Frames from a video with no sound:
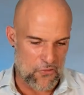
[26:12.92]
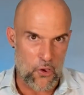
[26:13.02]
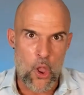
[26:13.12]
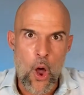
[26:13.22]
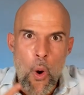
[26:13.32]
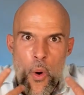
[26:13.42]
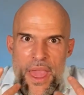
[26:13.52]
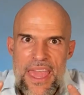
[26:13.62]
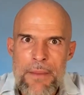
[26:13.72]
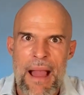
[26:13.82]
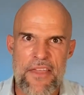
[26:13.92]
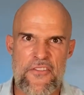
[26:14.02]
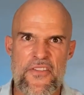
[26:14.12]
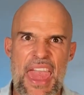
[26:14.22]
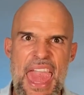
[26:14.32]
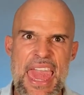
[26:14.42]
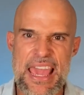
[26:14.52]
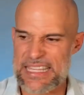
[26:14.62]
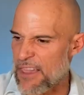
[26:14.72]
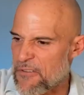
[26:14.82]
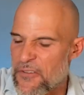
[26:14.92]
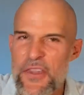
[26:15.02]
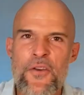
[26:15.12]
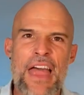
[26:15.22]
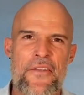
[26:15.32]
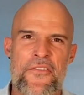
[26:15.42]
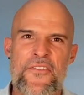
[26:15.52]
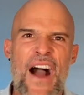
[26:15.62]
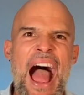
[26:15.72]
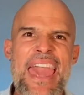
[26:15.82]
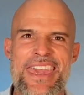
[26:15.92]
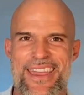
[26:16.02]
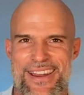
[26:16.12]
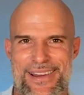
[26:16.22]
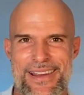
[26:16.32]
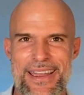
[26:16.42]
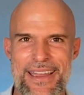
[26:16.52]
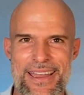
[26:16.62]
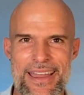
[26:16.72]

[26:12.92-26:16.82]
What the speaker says: Flowing in my veins. I feel that fire.